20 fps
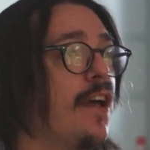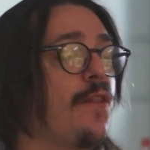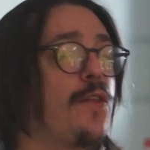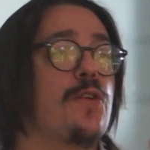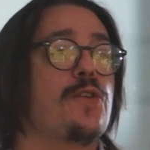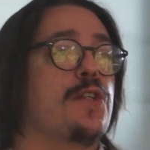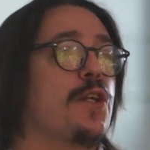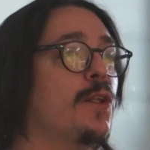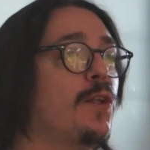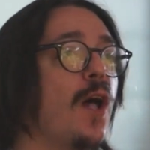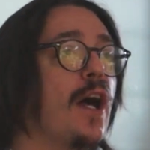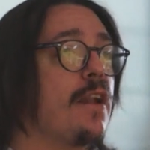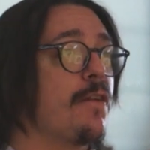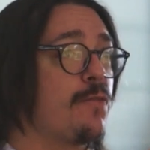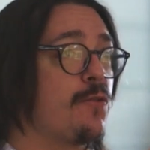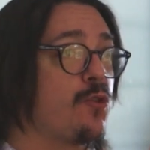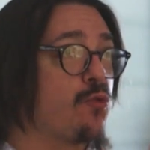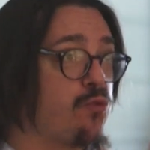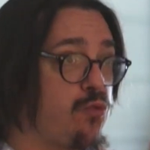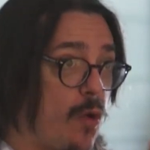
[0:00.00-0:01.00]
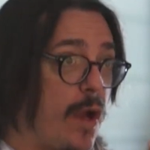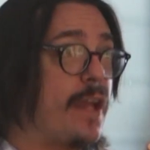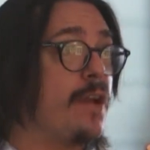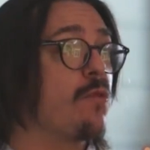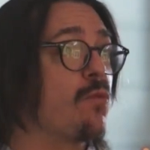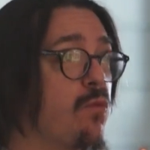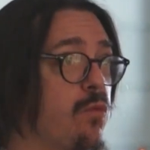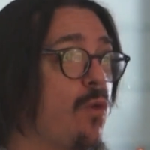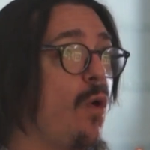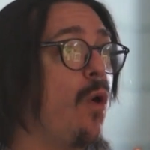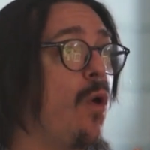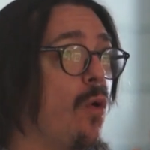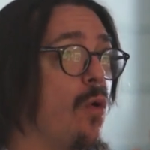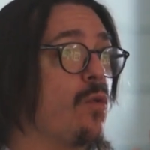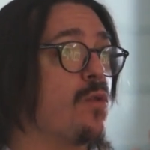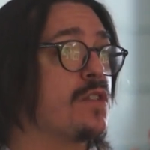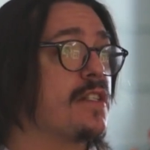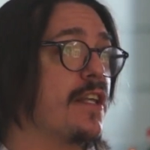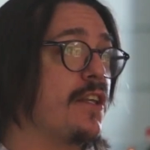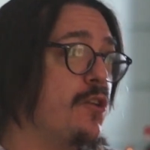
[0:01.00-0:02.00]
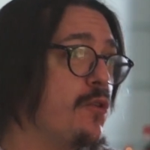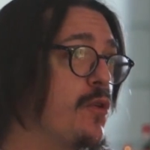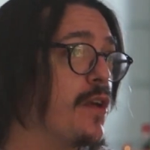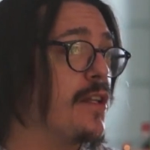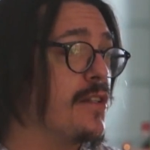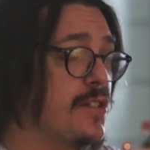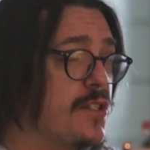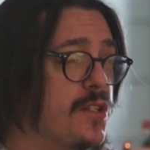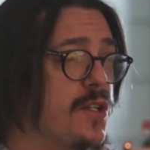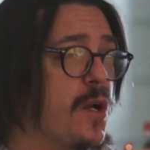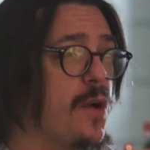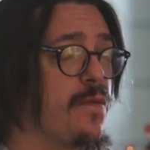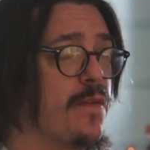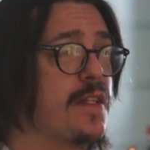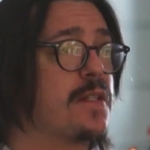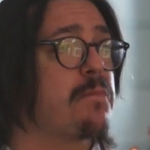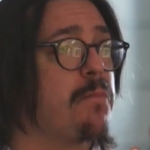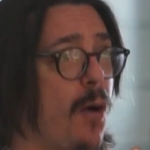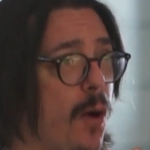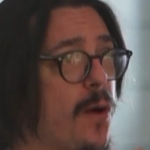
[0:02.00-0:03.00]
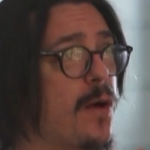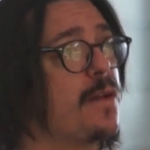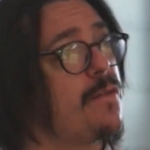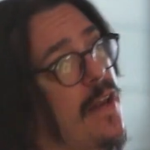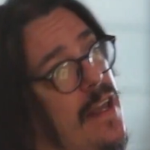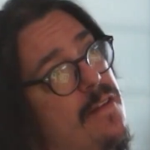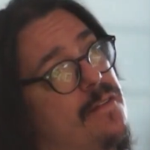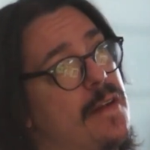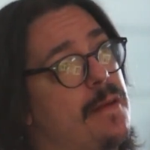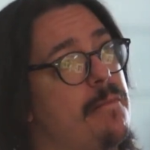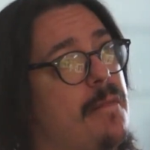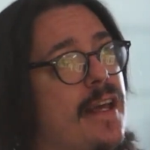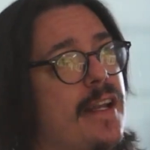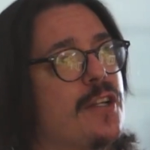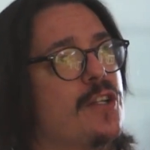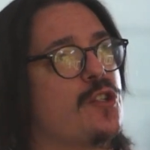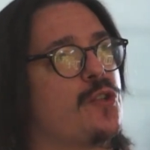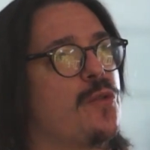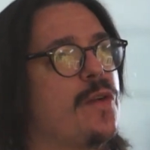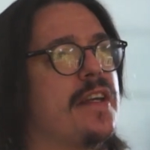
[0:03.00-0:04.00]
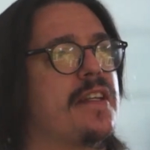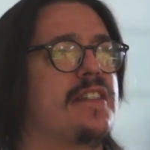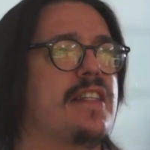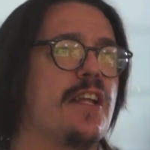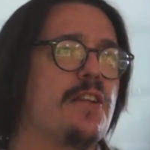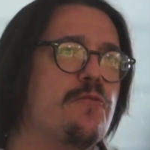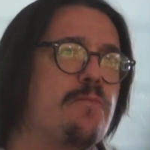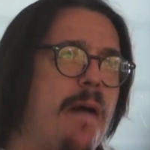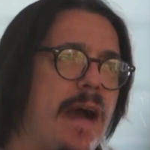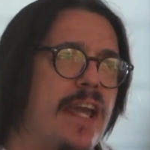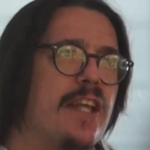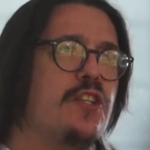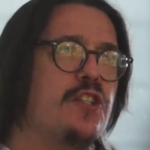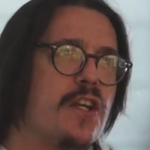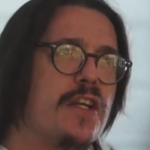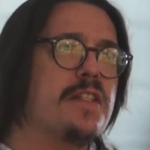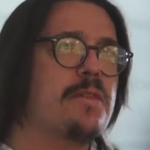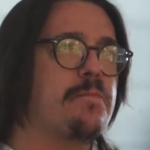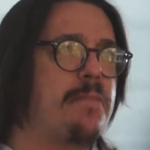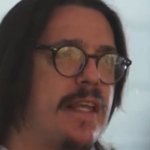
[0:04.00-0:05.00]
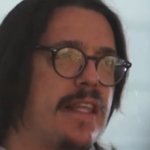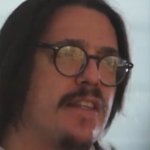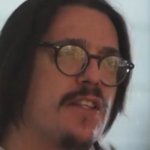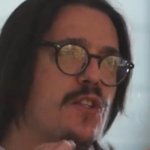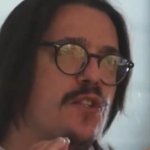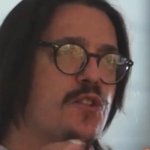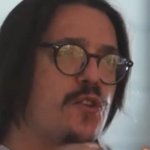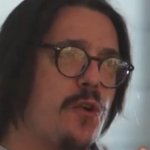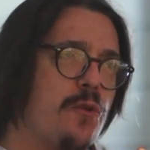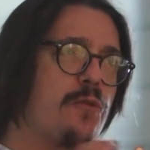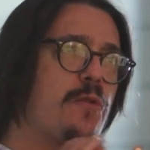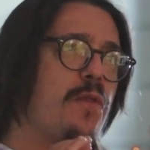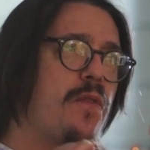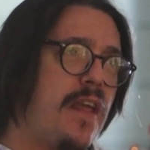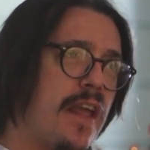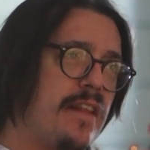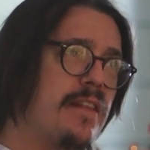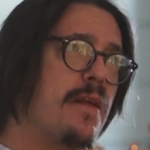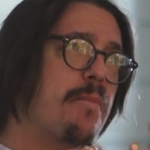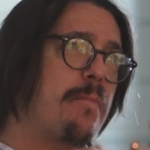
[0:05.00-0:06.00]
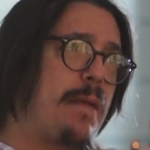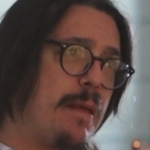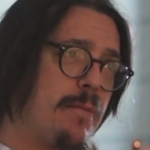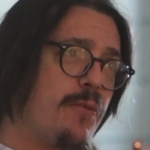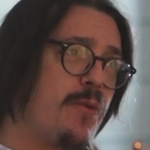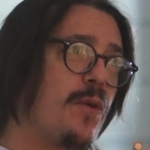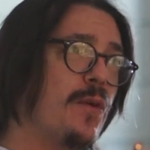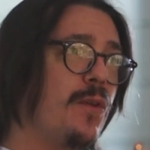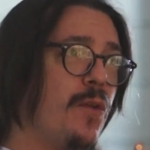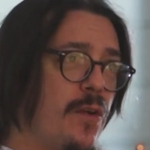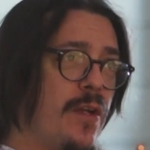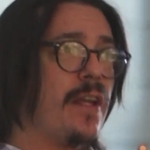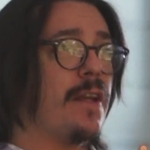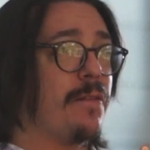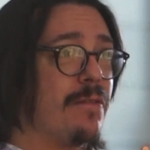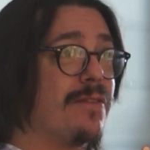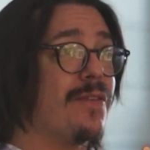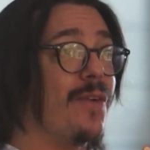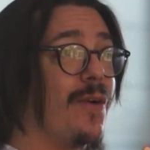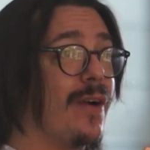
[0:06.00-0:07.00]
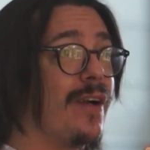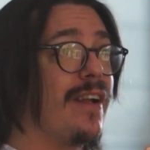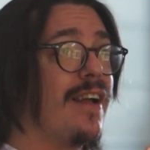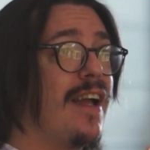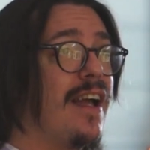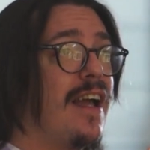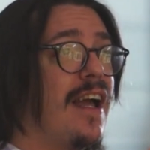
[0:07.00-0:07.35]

There's a lot of great roles that you can serve as part of AV Ministries that might just be the certain thing that people are looking for.